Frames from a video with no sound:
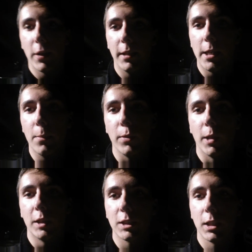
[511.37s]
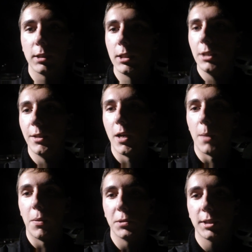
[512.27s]
at the ambulance because he
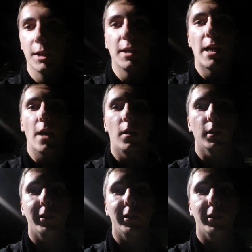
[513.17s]
uh, posted an ad on